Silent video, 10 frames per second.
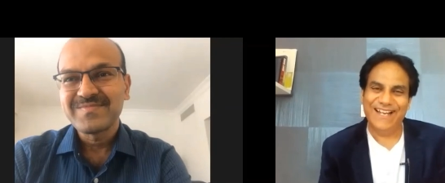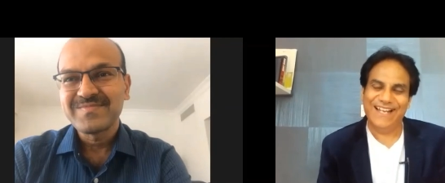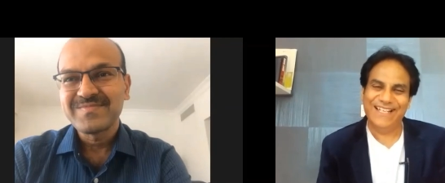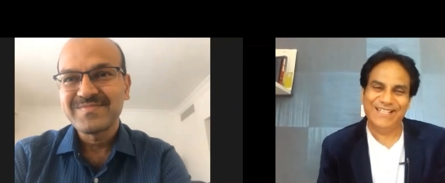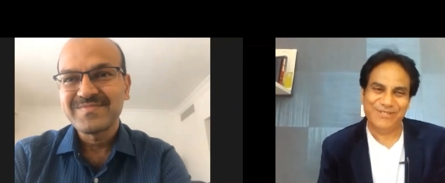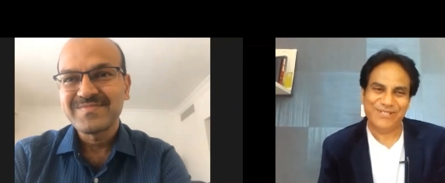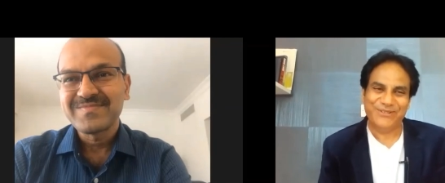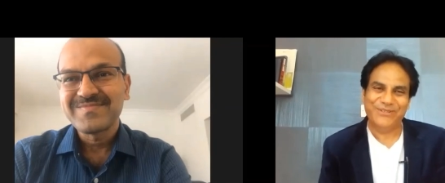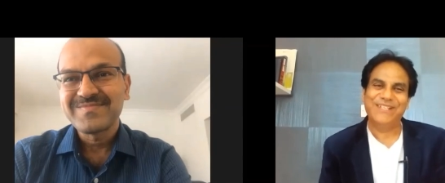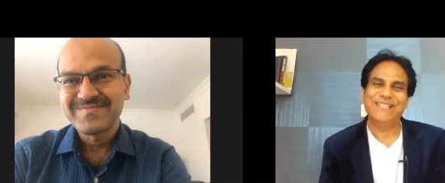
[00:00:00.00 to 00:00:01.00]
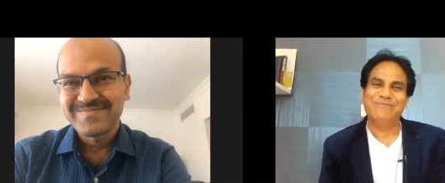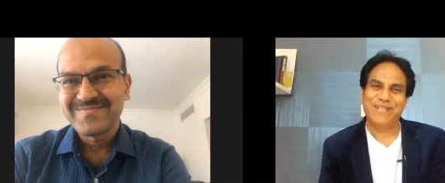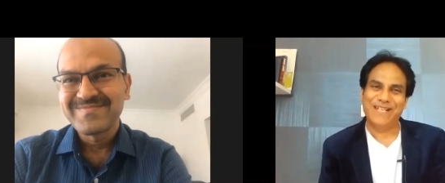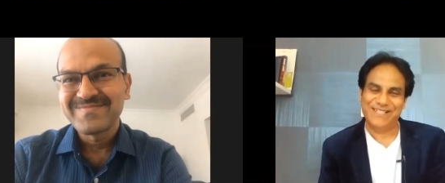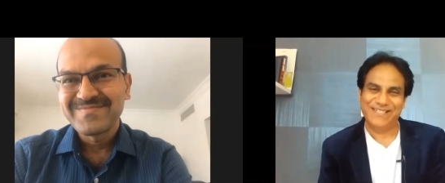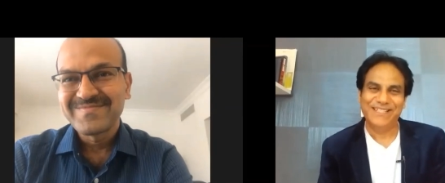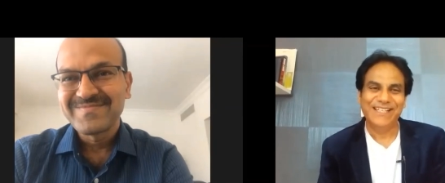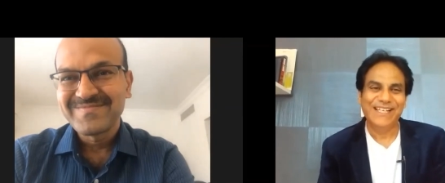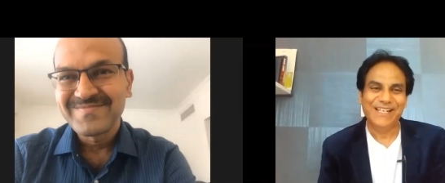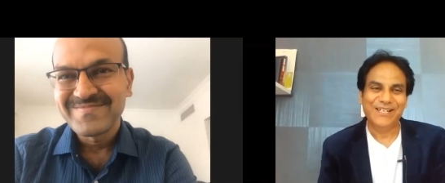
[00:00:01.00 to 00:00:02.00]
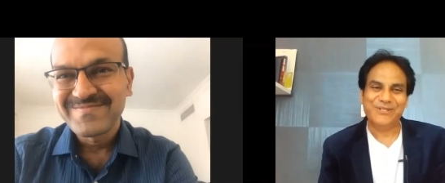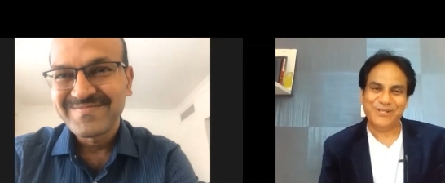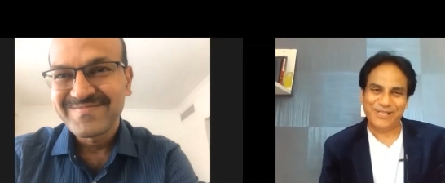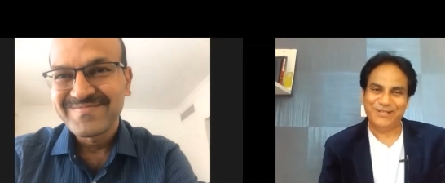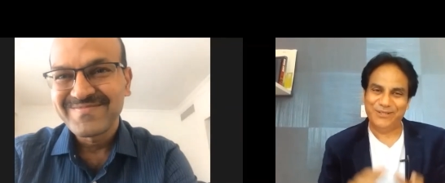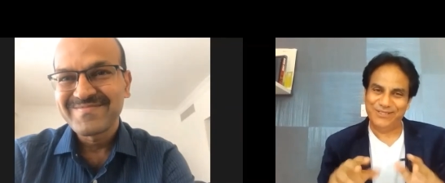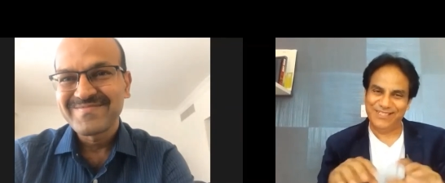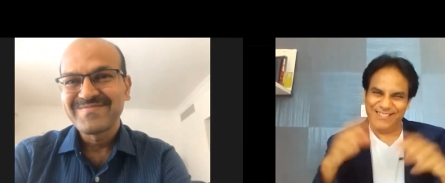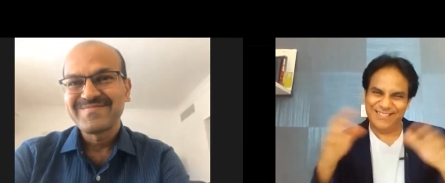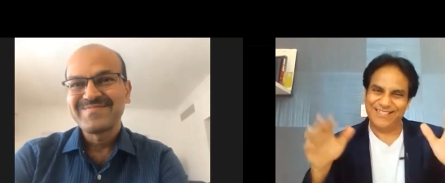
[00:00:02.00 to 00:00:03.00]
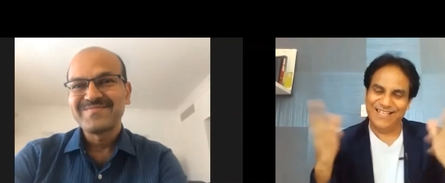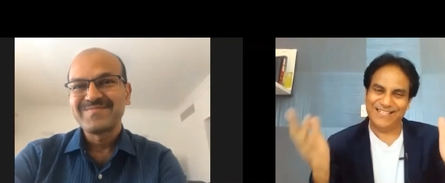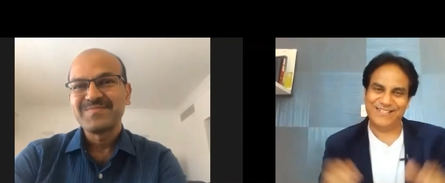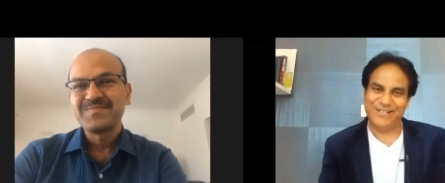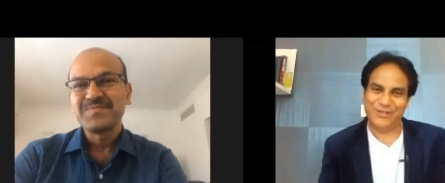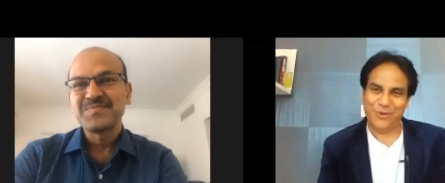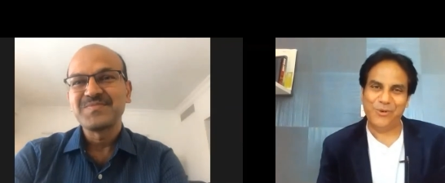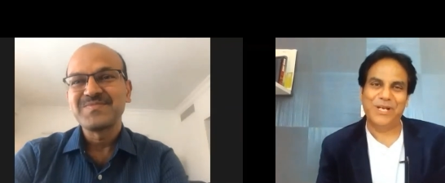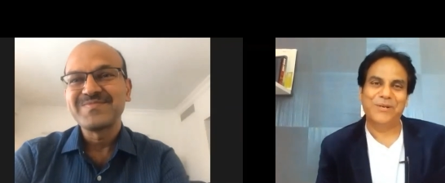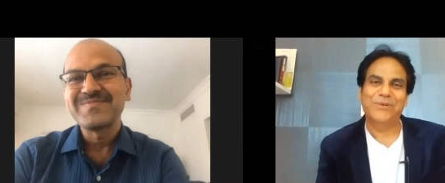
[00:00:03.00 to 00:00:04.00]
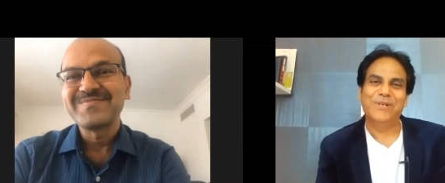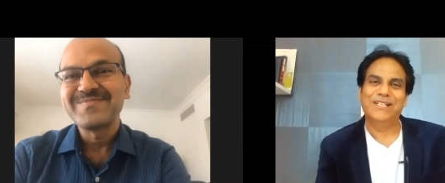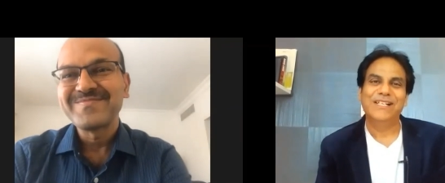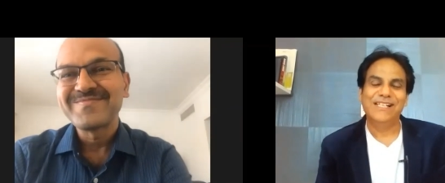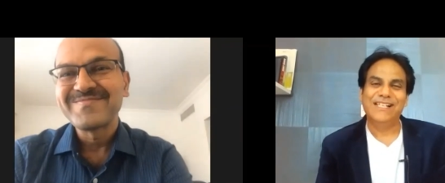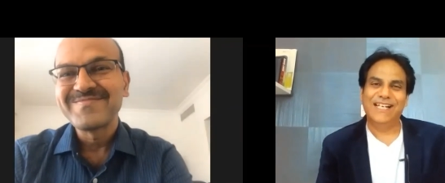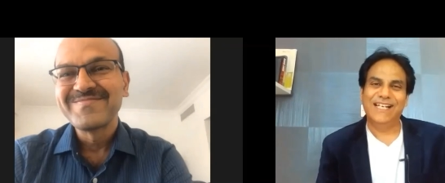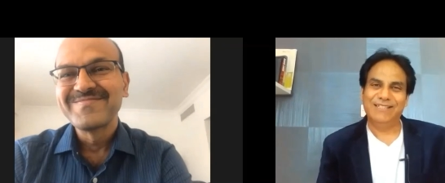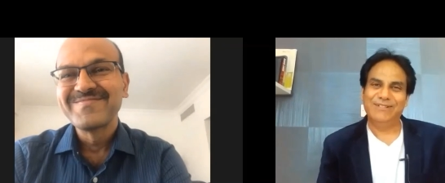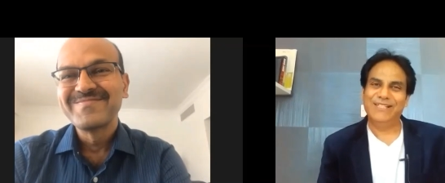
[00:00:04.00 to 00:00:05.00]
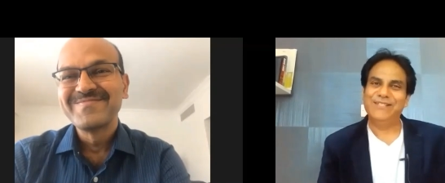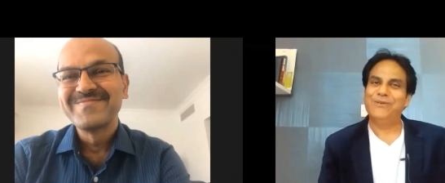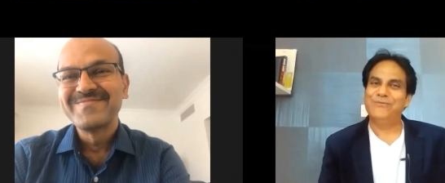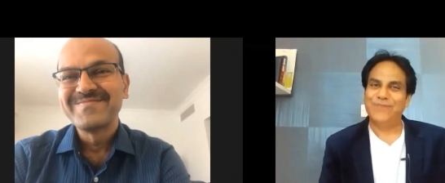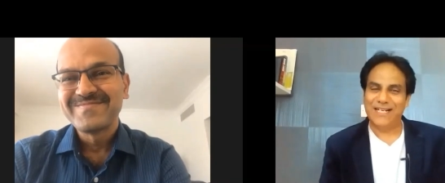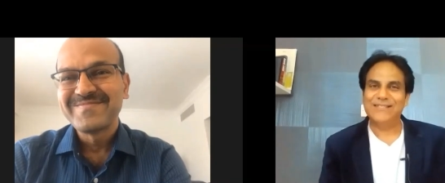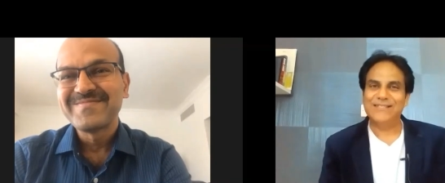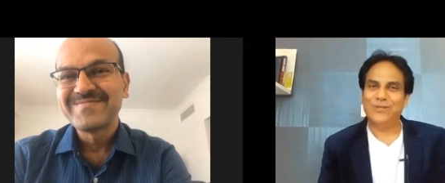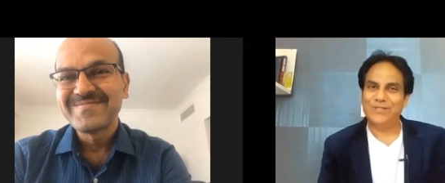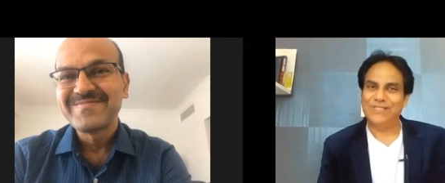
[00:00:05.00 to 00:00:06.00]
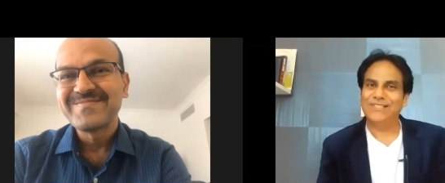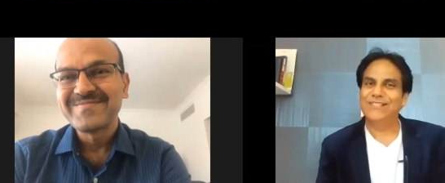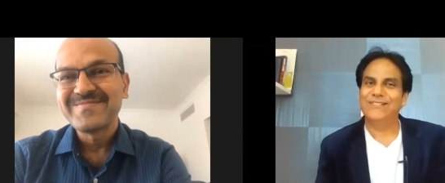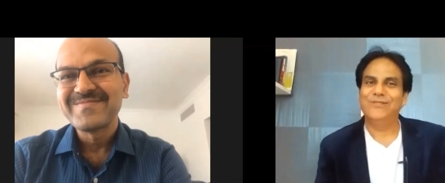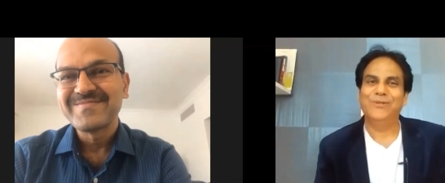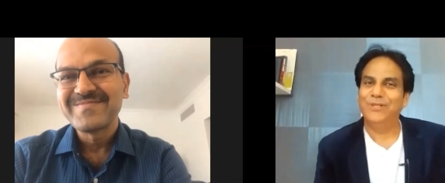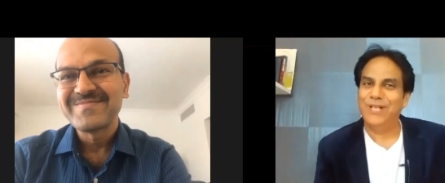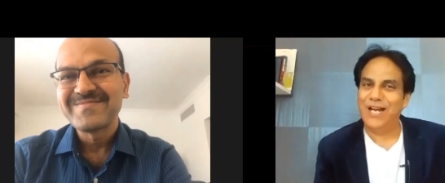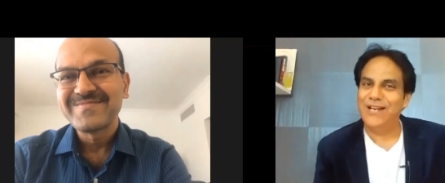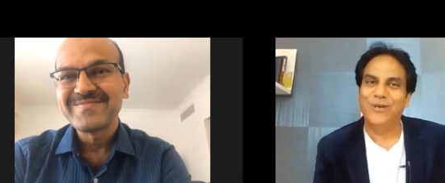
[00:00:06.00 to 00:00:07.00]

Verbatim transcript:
Speaker 1: It was always a pleasure talking on this extra co-curricular activities. So friends, doctors are